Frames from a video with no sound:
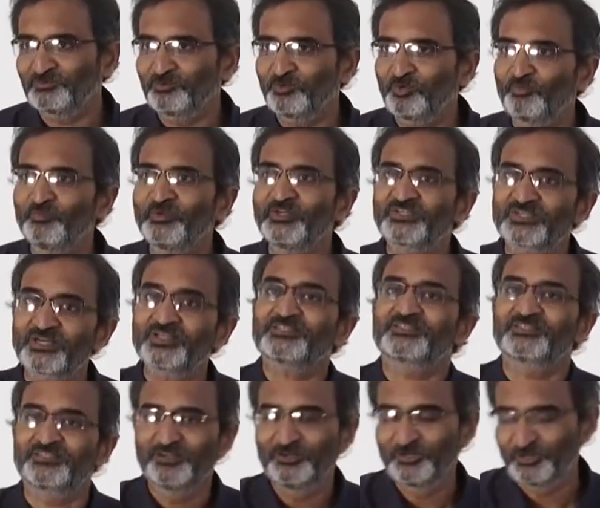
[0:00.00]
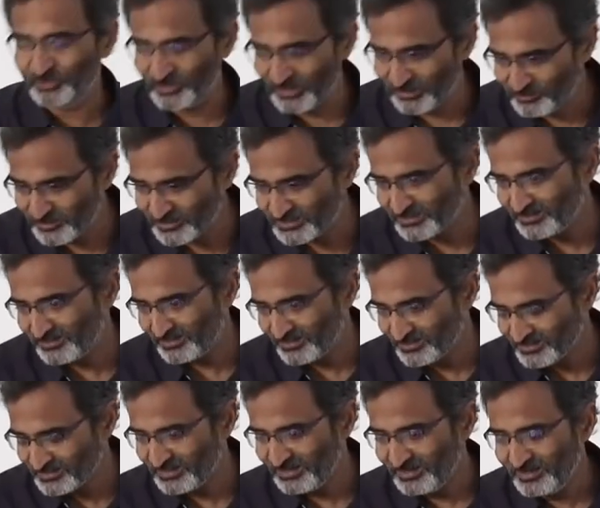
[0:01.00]
whom we trust to represent
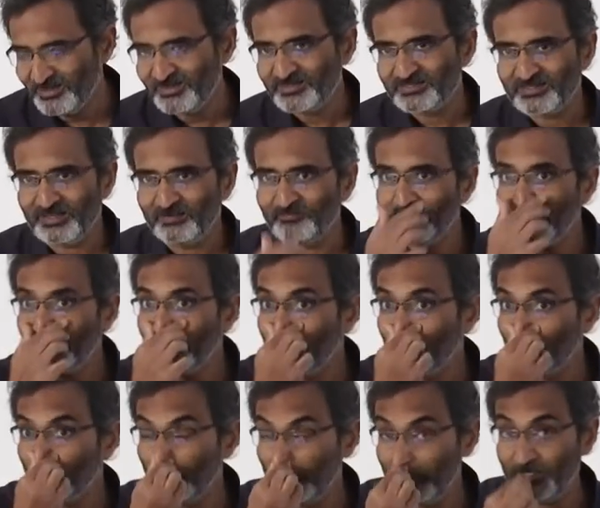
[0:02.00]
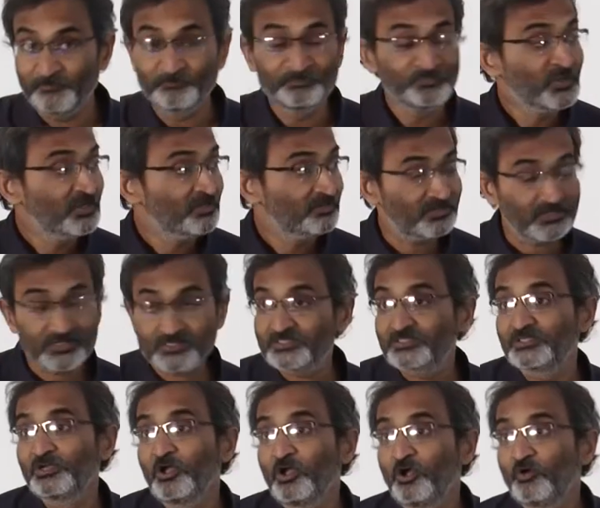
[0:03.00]
us, someone who we
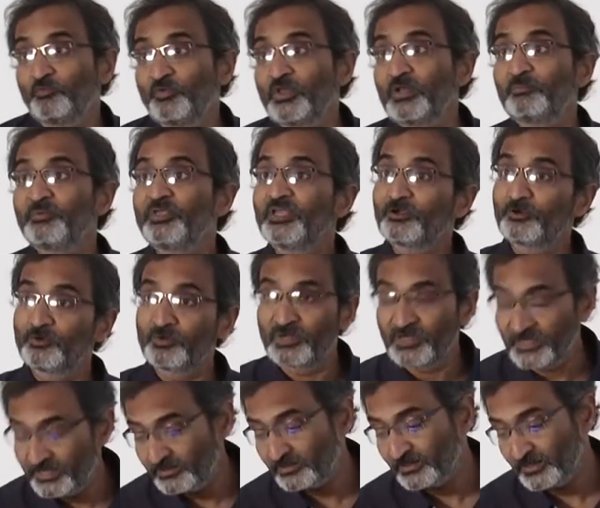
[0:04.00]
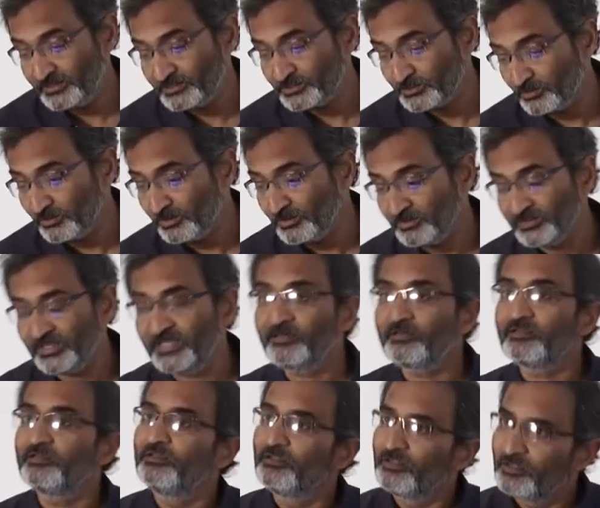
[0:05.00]
trust will be a good leader, and so on.
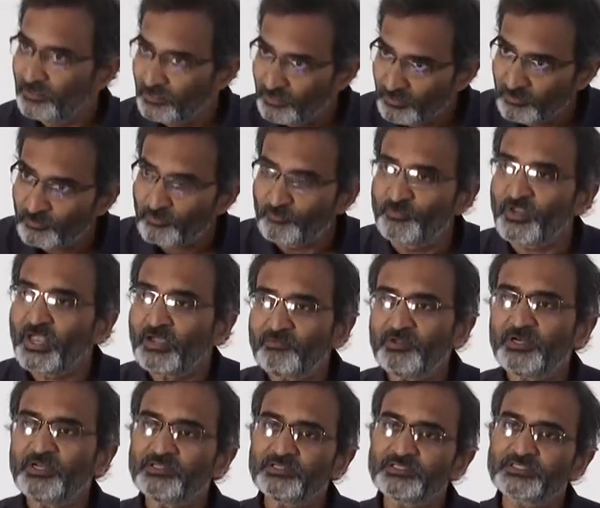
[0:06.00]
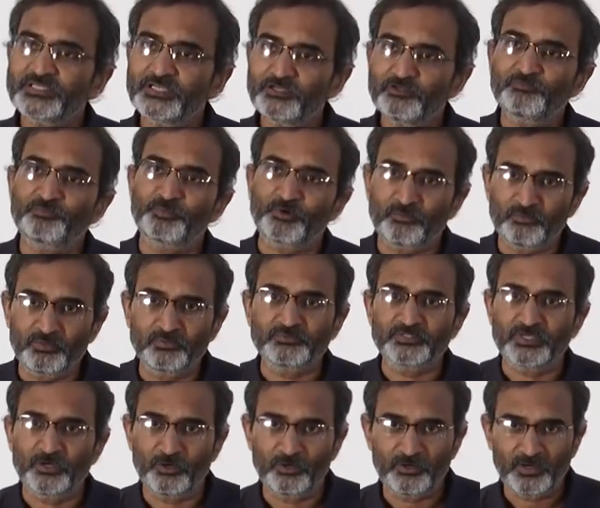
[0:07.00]
Then we have another set of problems
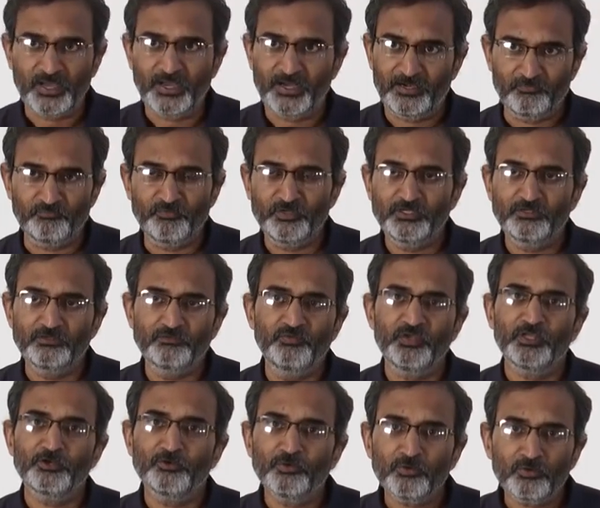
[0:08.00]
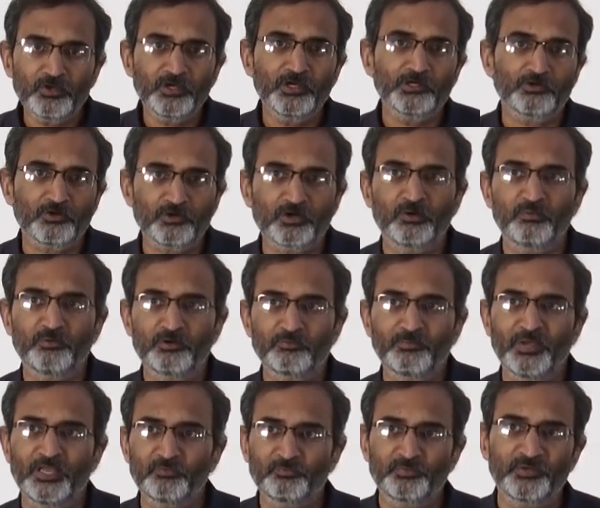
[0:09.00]
on hand. We are no longer talking about
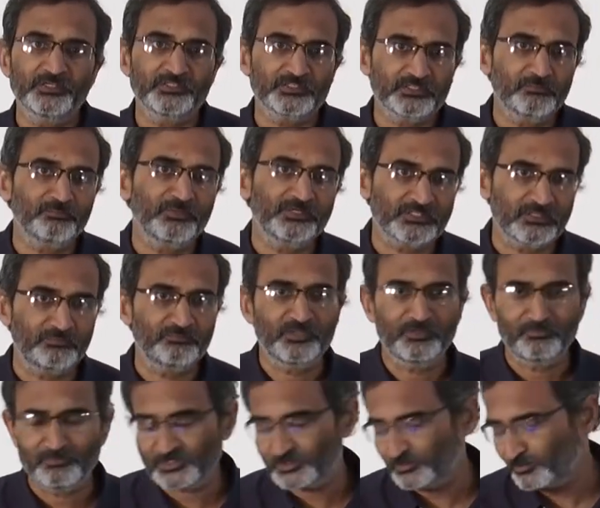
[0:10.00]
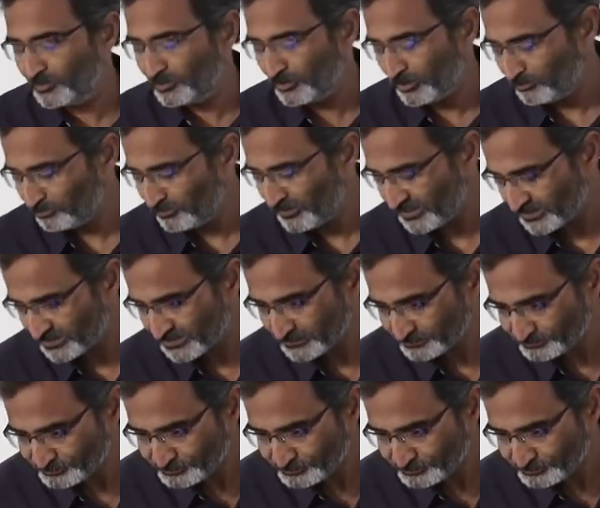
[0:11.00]
manipulation, but something much more complex.